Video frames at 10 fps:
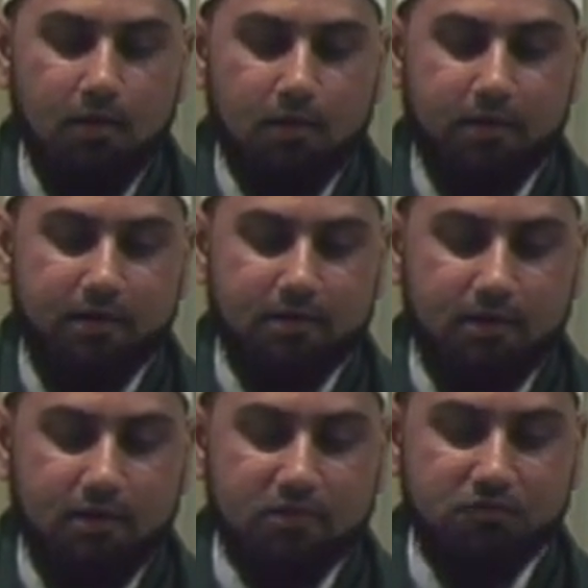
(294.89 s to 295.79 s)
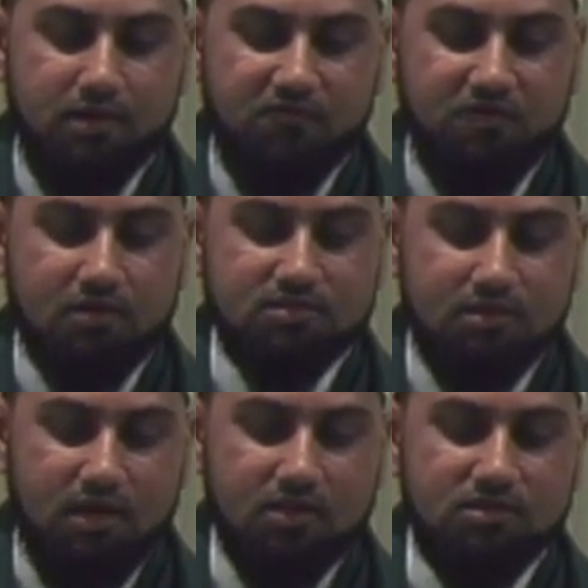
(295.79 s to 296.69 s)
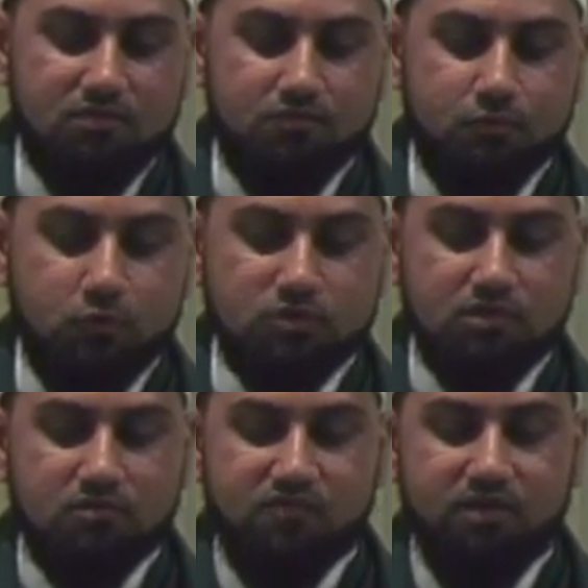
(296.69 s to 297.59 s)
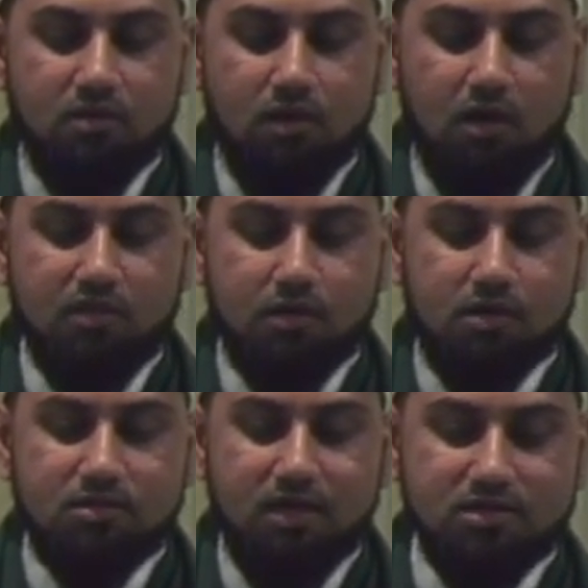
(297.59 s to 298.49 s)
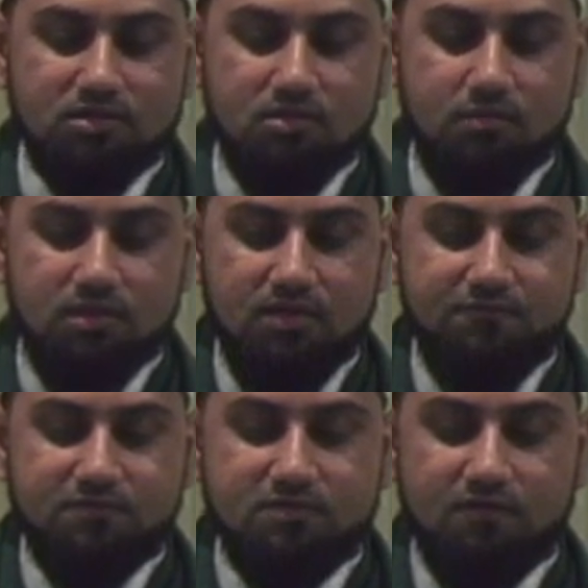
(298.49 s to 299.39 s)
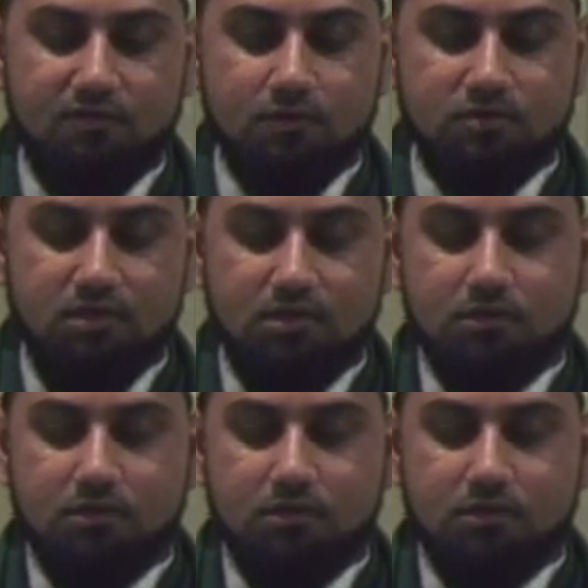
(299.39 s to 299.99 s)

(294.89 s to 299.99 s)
All right, uh, three, fiqh is the knowledge of the rules of the revealed law that are attached to the beliefs of those legally